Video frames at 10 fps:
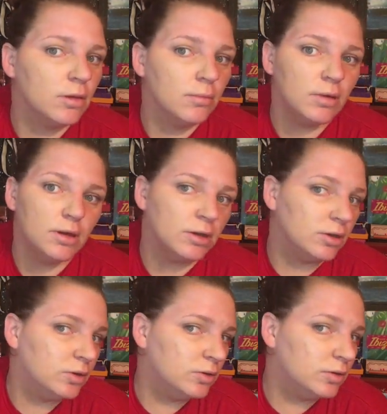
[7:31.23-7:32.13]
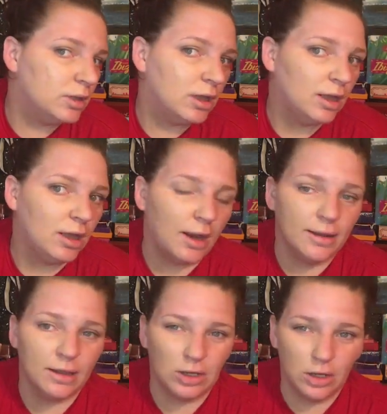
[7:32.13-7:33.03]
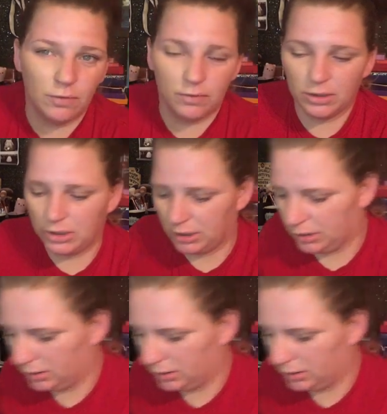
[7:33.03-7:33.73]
But do you see, like, the coverage?